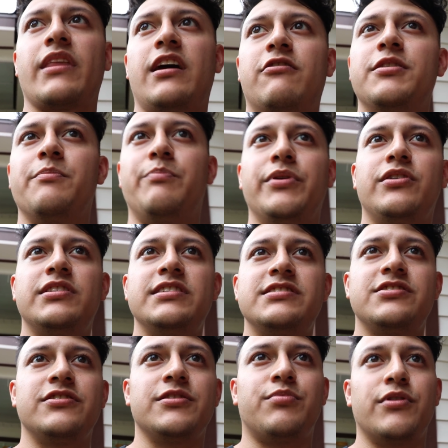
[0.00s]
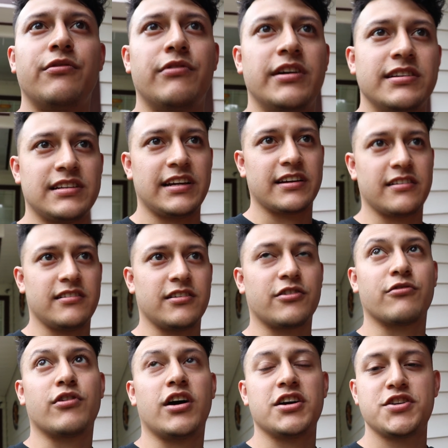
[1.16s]
want to build it to the point where it's like a
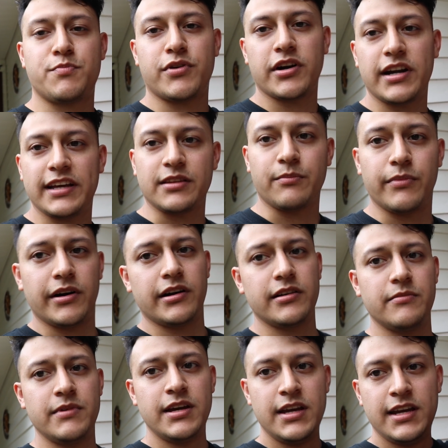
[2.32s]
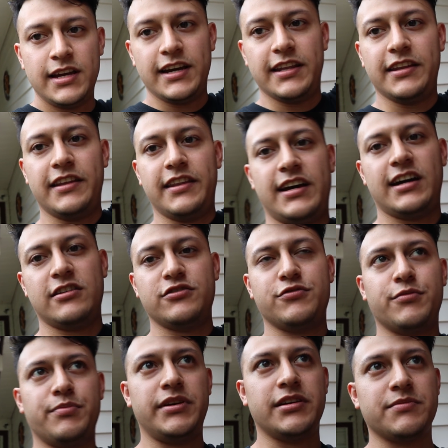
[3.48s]
garage part at the bottom, and house
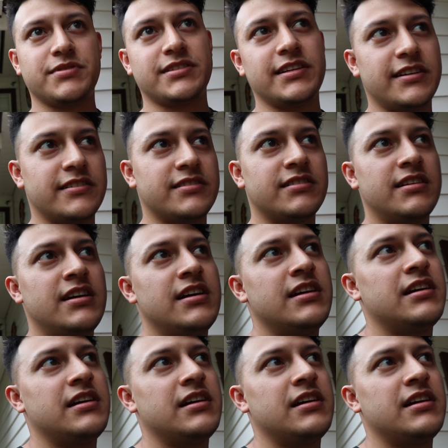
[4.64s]
would be upstairs,